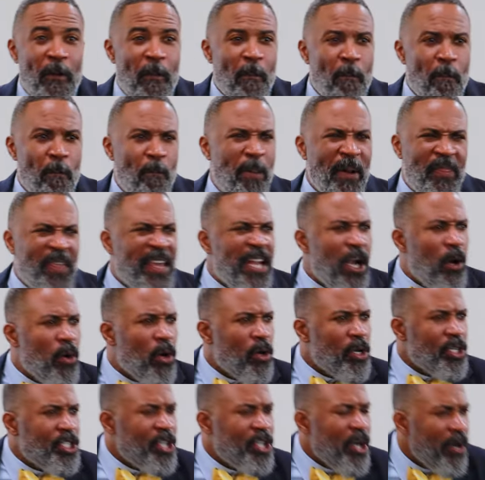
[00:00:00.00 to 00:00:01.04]
But they don't go
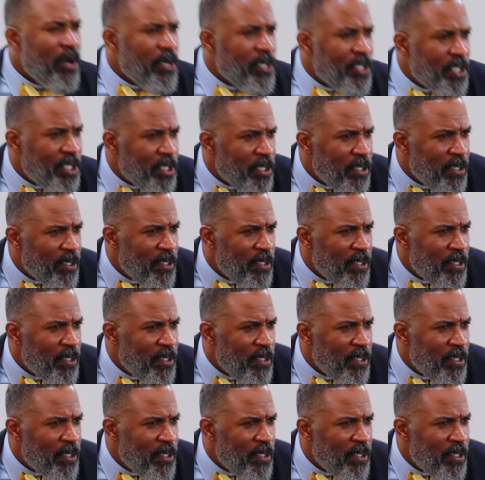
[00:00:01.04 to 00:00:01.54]
to church.